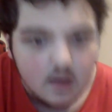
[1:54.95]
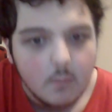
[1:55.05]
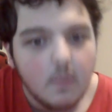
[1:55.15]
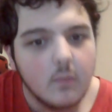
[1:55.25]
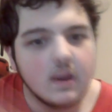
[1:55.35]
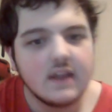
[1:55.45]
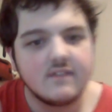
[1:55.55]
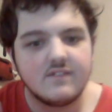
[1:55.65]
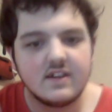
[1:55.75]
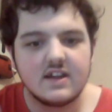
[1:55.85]
But what I
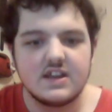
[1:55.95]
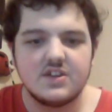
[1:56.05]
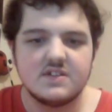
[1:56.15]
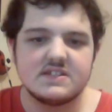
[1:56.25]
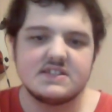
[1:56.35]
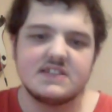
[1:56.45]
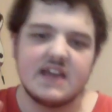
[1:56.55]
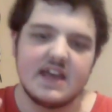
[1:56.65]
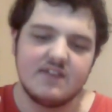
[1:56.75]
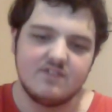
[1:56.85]
figured I'd do instead